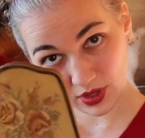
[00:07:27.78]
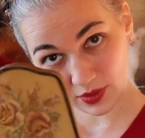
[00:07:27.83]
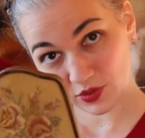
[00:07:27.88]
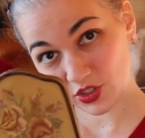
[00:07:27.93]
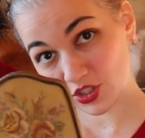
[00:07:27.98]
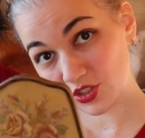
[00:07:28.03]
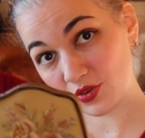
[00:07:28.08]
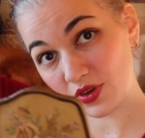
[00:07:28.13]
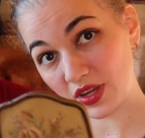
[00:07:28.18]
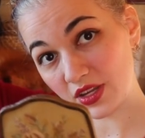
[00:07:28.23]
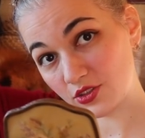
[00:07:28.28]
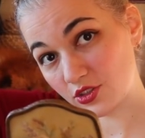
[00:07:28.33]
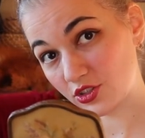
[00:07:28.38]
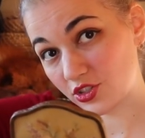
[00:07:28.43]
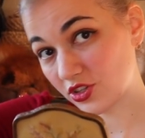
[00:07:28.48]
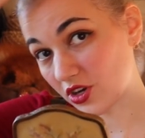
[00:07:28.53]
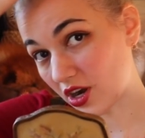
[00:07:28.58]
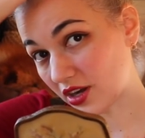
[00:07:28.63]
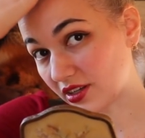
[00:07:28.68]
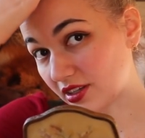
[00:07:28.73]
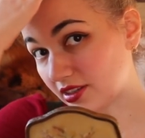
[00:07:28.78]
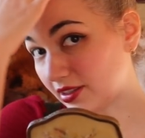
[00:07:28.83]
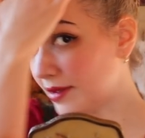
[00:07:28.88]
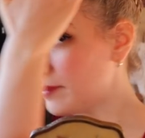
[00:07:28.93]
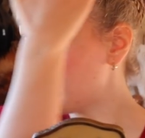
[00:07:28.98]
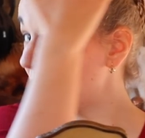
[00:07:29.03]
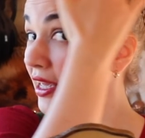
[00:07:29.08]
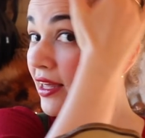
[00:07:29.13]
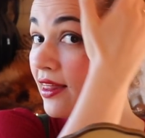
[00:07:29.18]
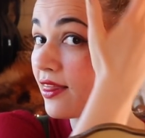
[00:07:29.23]
I'm just going to start
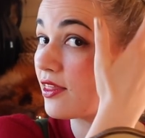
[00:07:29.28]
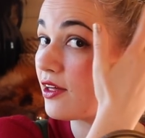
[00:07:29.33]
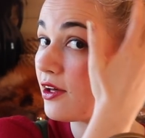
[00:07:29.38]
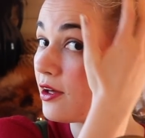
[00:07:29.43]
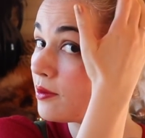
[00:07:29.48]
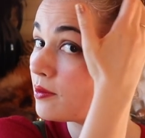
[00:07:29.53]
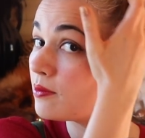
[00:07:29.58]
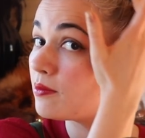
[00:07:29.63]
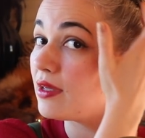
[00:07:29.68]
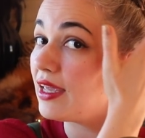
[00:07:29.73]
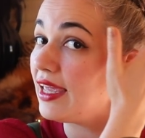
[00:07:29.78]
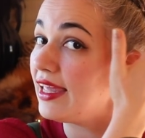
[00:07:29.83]
clipping them